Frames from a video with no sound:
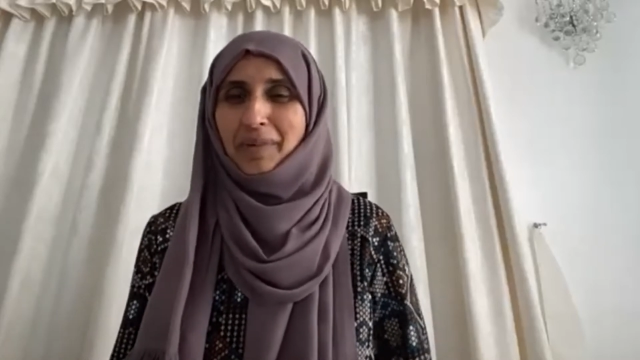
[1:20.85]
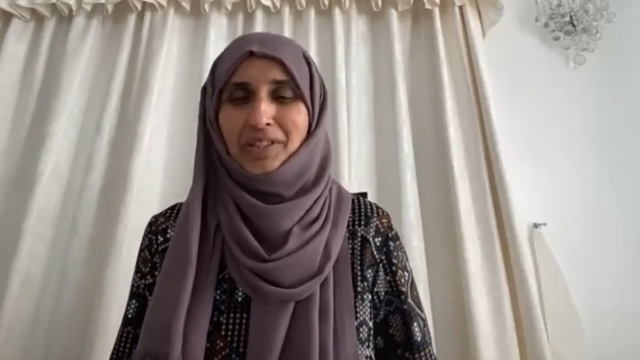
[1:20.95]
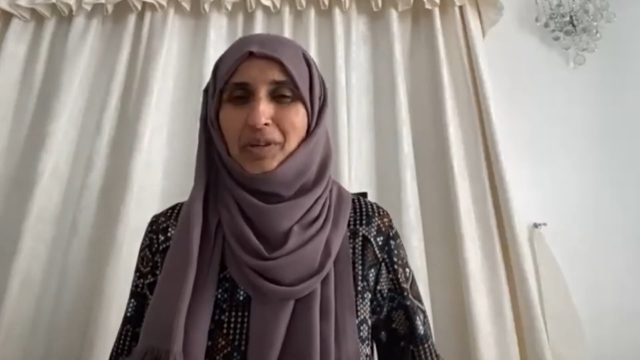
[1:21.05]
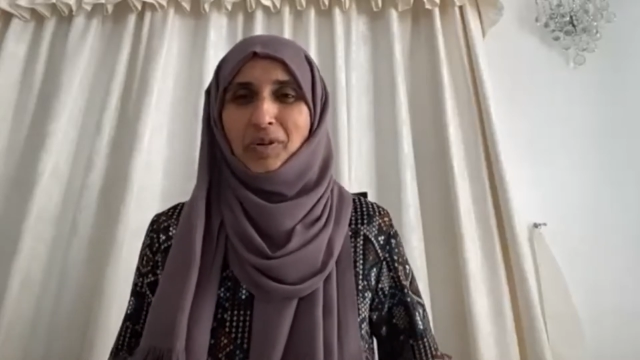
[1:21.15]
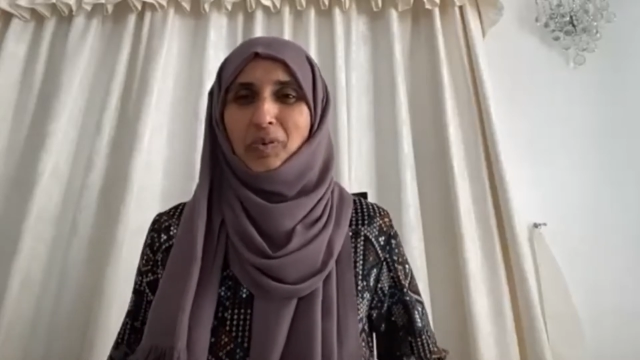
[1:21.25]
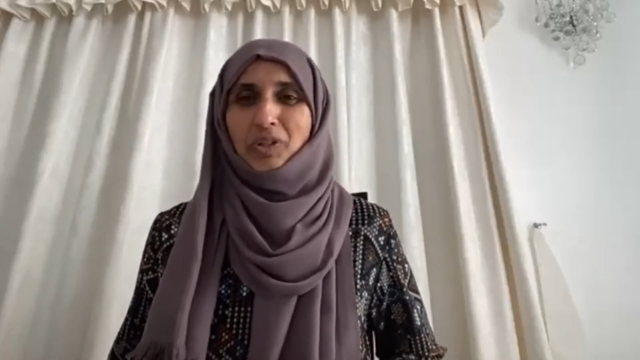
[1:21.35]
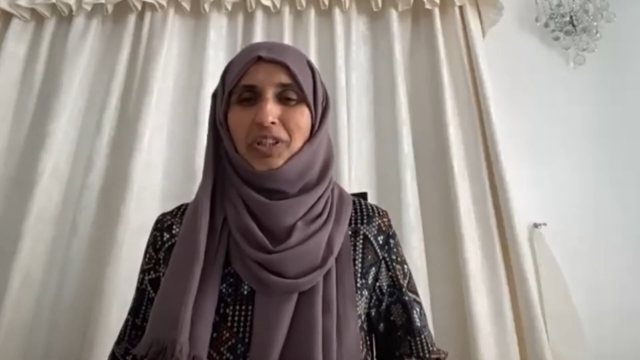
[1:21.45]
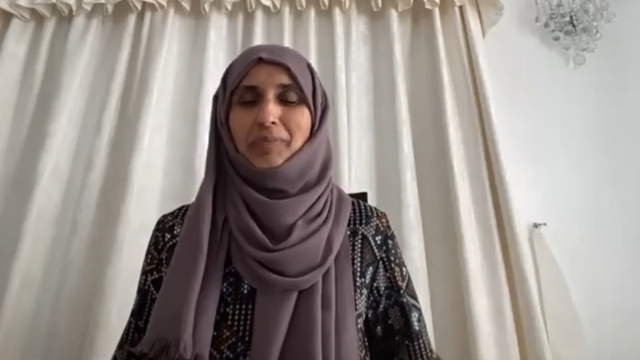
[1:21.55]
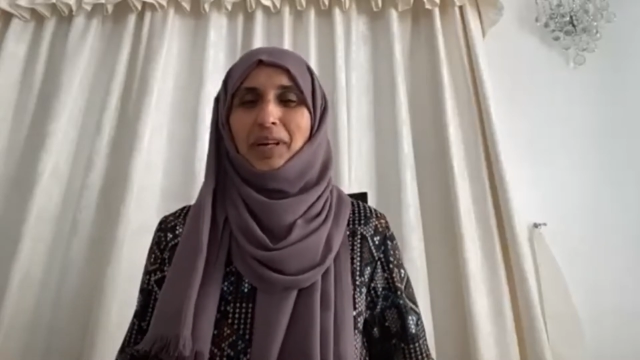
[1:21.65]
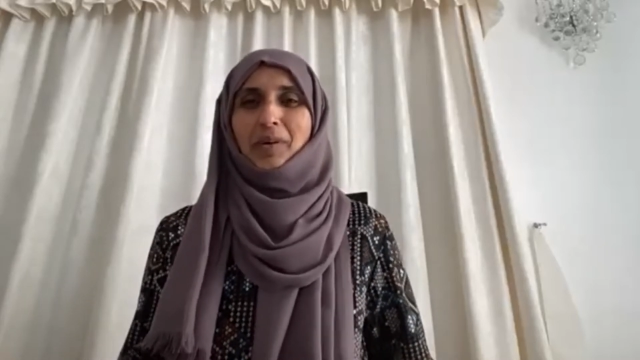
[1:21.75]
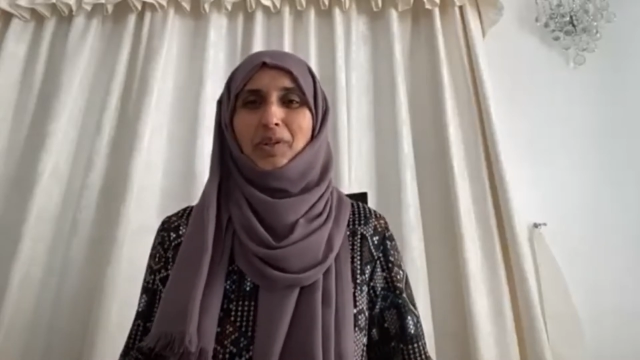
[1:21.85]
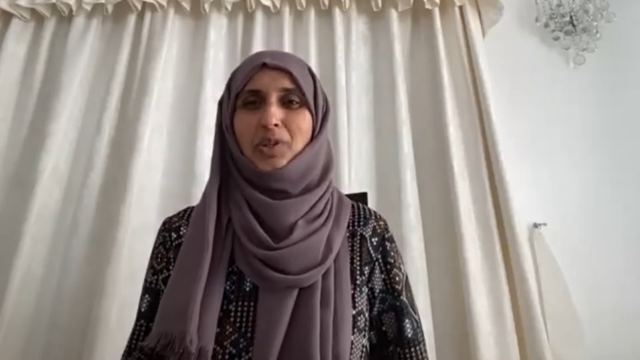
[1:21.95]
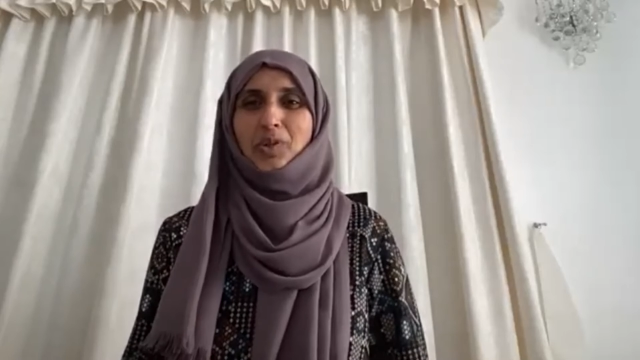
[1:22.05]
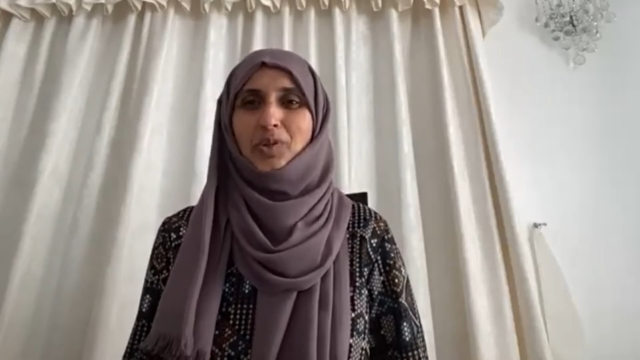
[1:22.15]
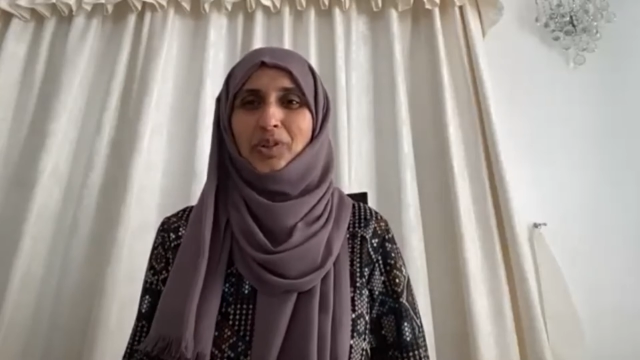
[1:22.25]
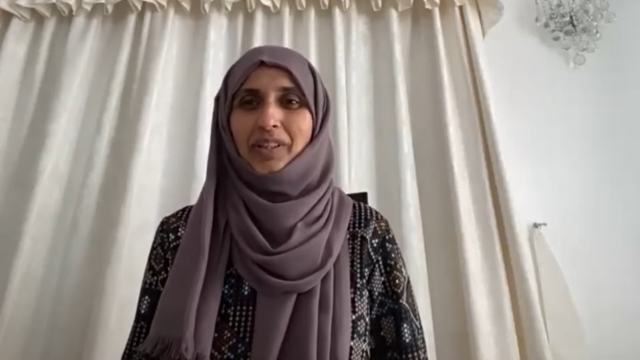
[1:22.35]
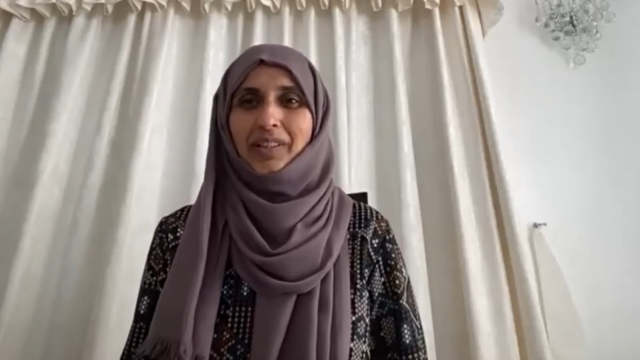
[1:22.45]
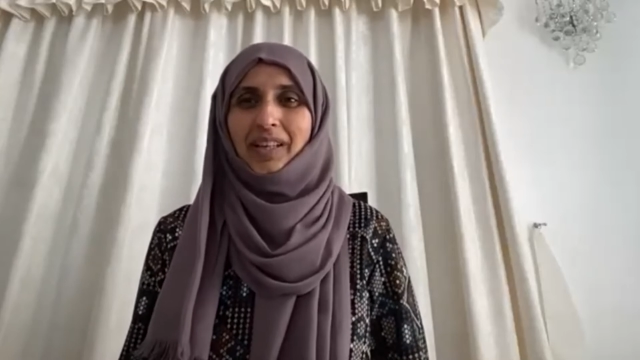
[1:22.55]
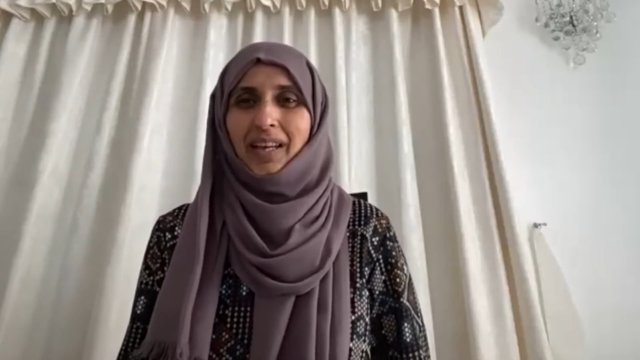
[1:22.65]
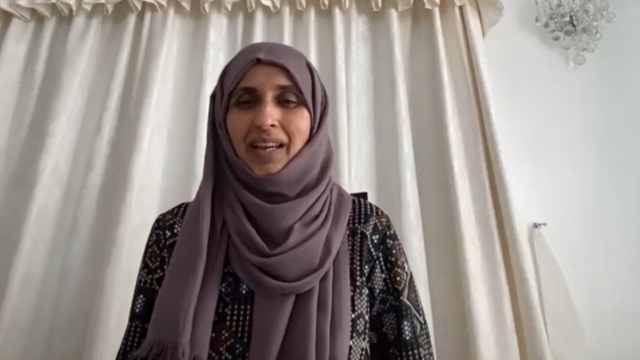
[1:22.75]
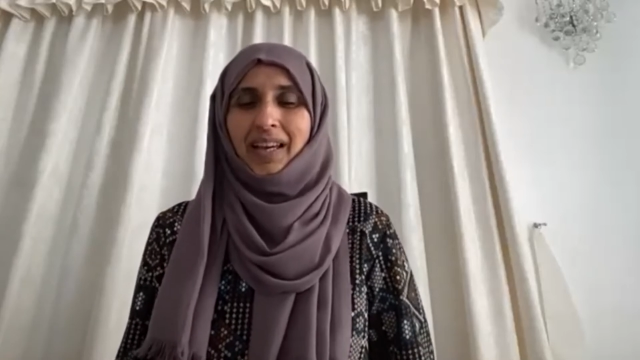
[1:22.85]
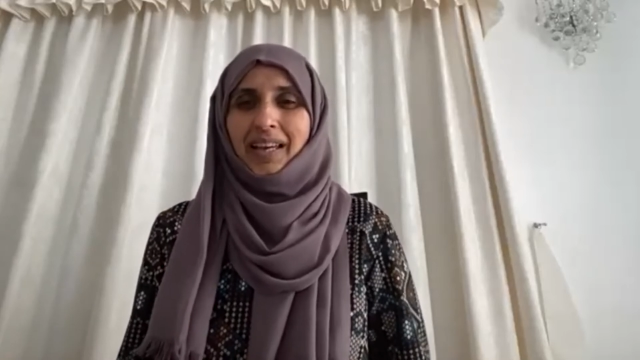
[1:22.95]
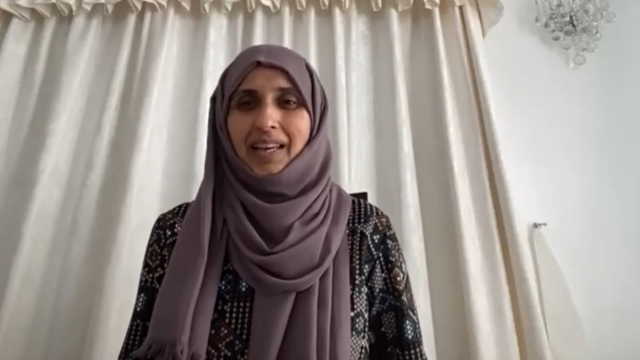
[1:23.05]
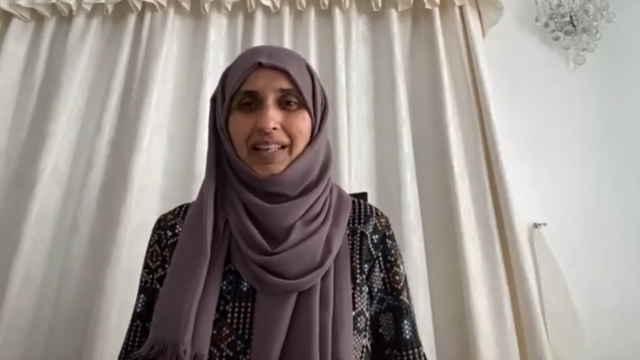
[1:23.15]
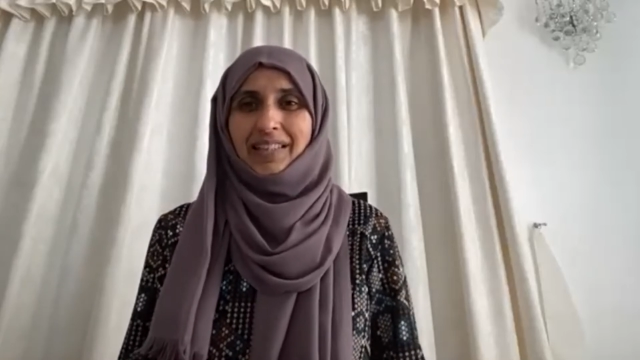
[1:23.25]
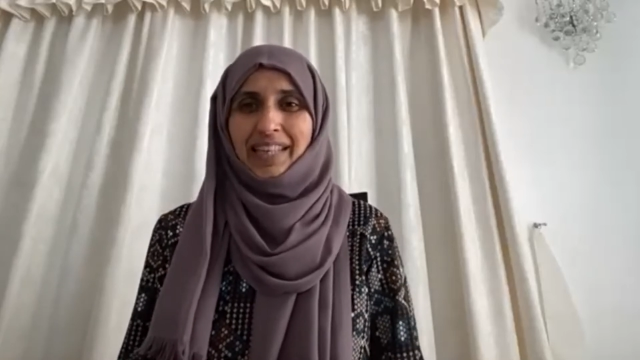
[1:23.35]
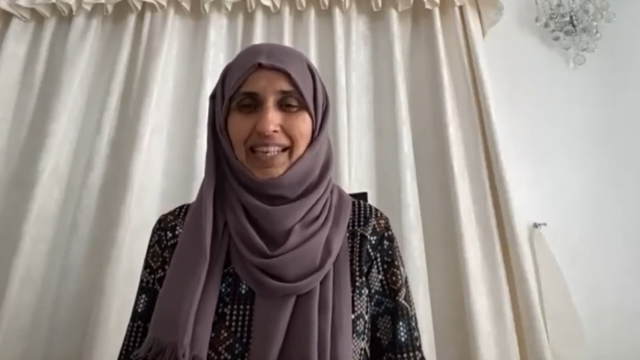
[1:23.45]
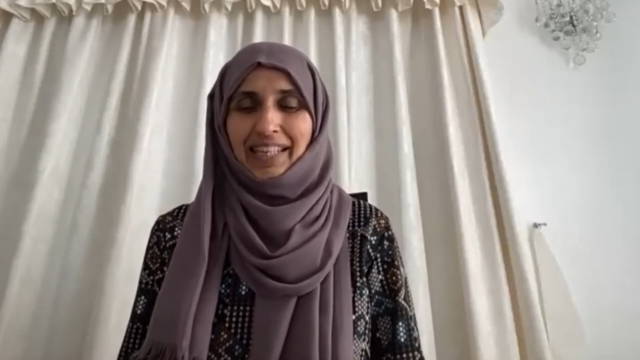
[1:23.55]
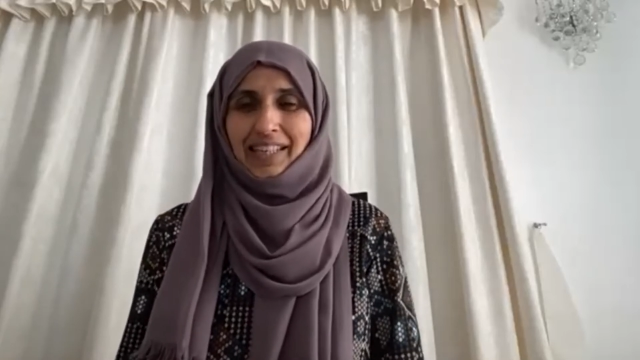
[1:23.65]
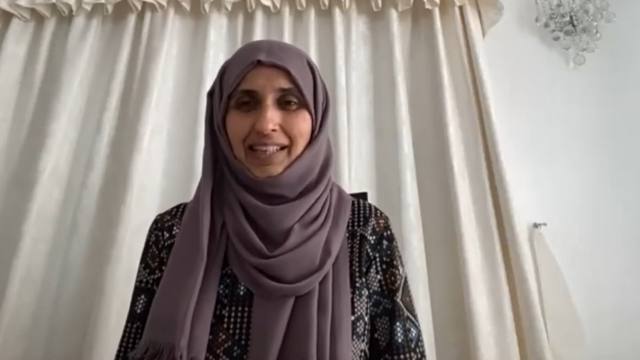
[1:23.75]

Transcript: so I was watching my own children take